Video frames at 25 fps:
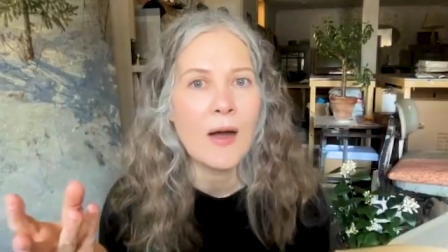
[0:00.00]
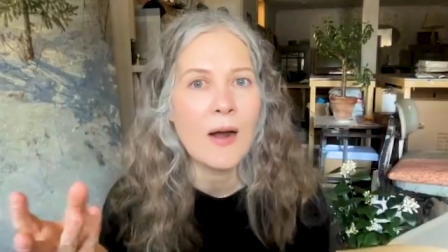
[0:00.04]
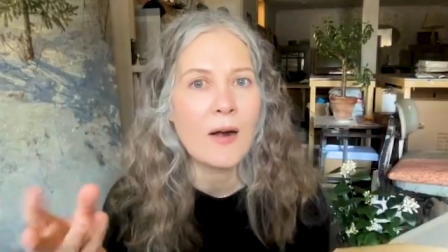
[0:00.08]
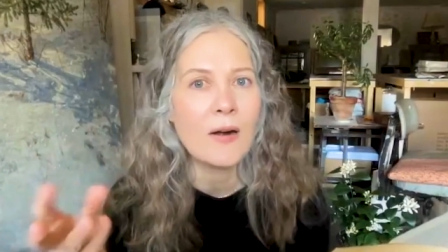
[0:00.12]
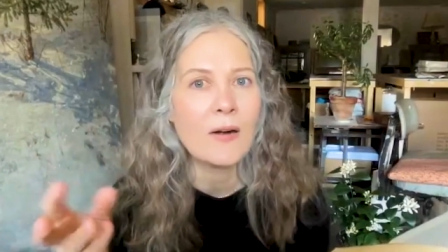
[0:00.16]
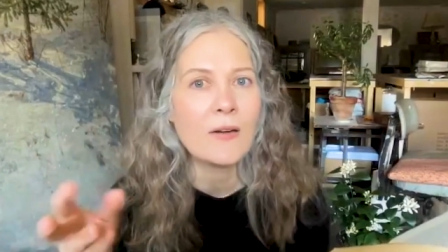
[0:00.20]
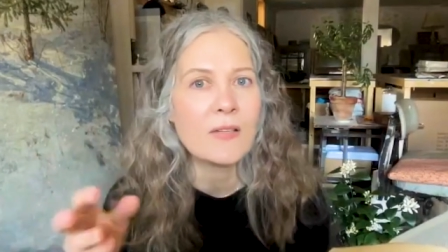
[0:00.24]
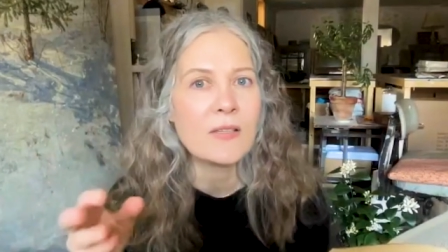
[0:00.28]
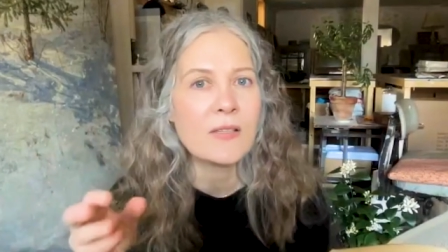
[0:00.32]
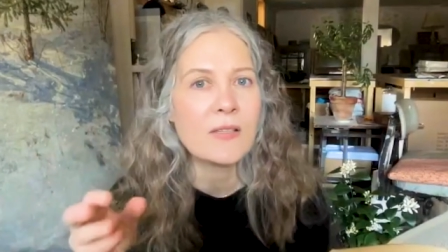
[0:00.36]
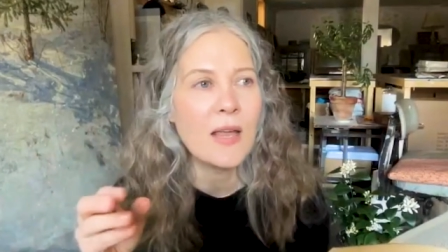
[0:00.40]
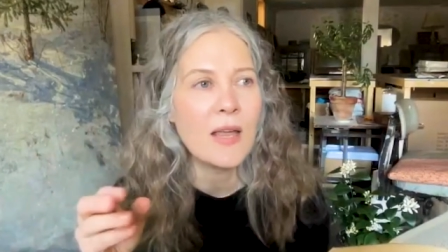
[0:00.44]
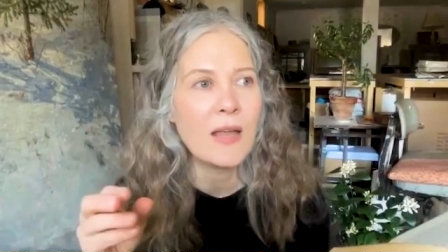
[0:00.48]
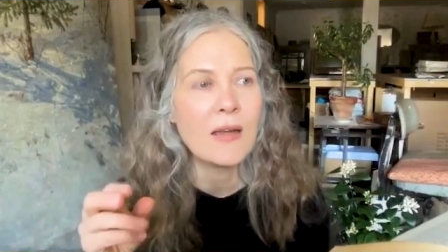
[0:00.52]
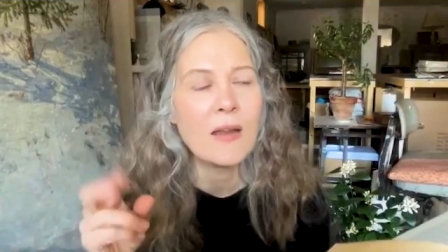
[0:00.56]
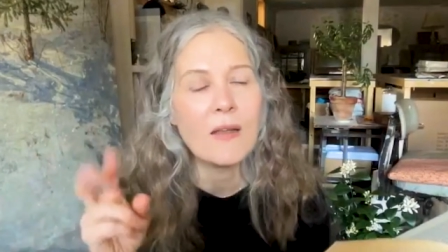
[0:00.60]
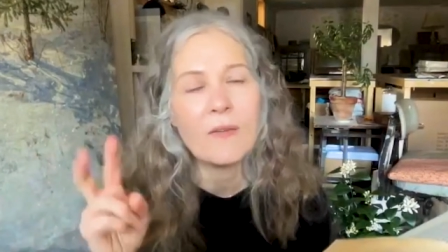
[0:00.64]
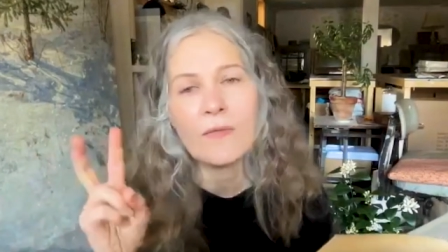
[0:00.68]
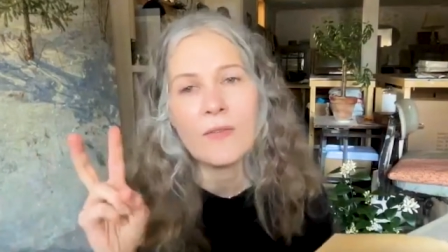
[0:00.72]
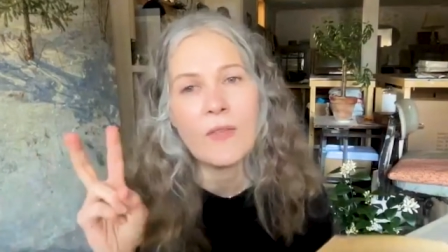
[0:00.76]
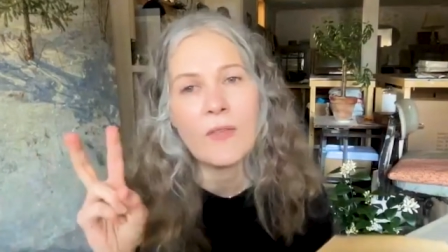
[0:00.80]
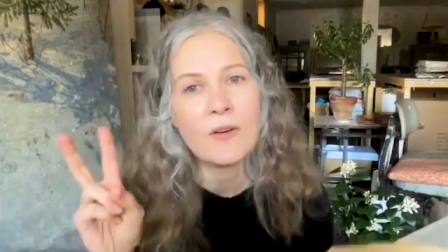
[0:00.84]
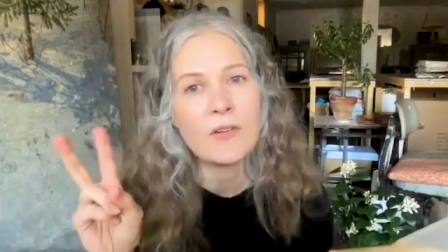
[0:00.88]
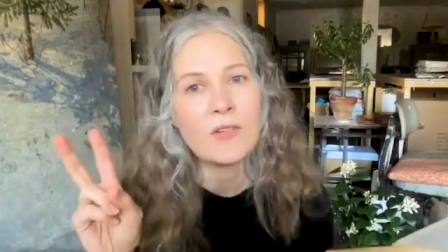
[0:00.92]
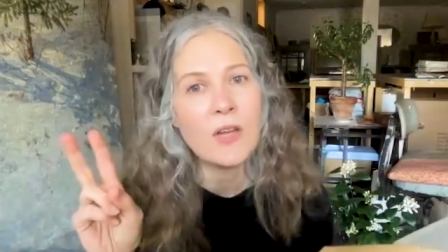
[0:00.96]
arts and
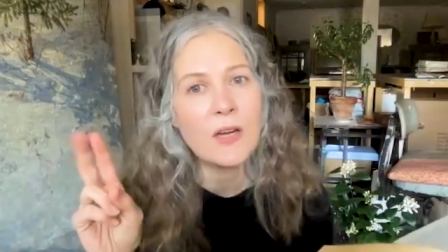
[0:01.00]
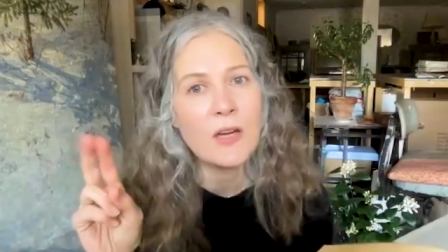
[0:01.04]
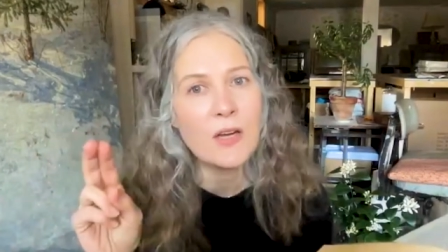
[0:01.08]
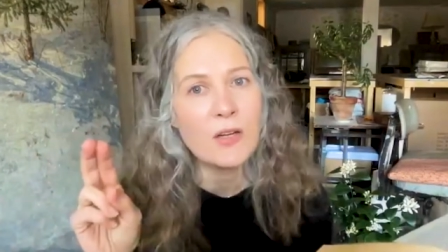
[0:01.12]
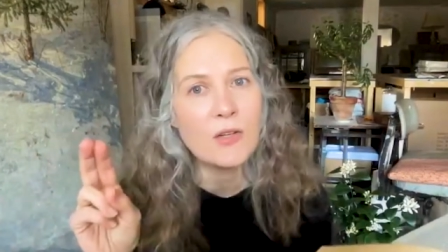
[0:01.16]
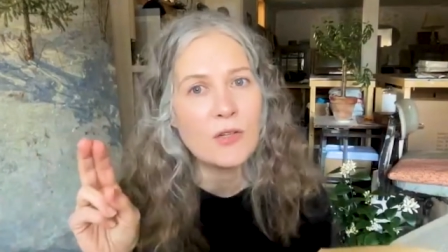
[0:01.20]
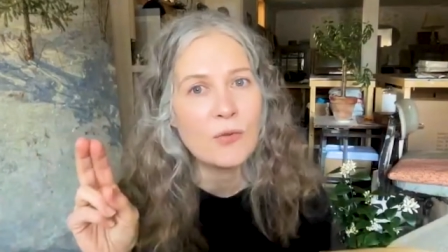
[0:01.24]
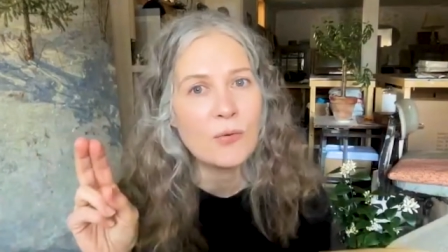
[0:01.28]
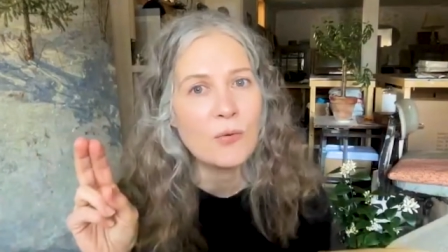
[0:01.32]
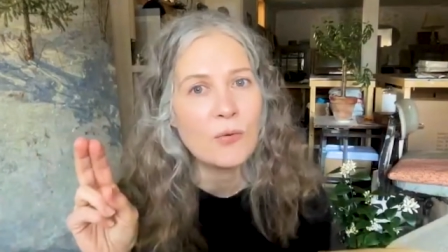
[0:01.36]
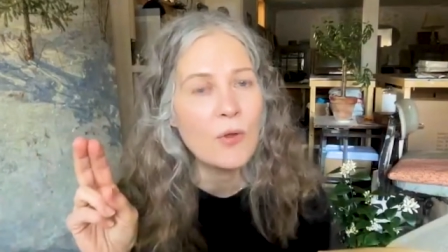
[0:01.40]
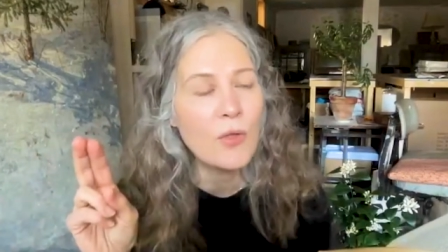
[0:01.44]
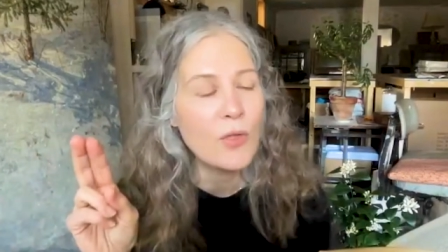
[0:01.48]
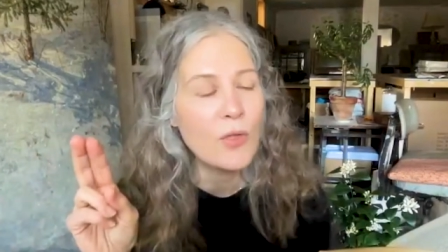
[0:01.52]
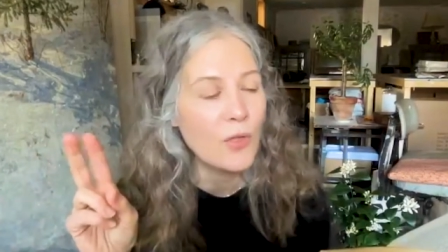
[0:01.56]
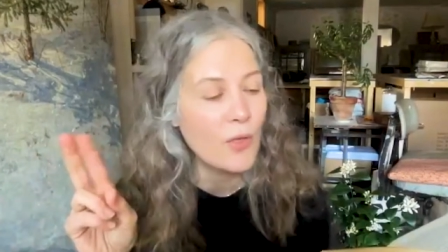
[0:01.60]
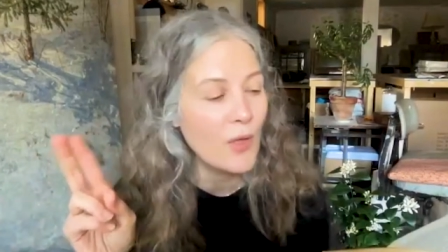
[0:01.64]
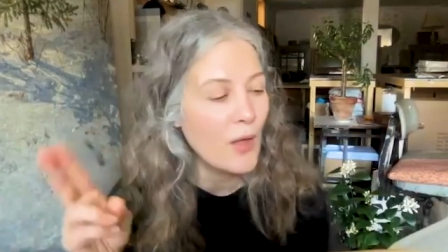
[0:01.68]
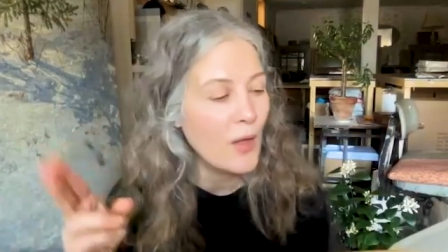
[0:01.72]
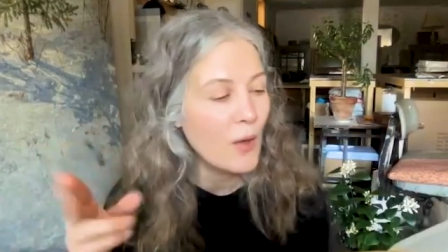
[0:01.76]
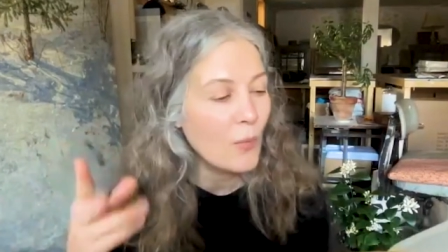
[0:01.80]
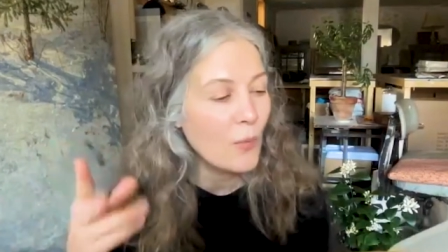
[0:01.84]
if there's any truth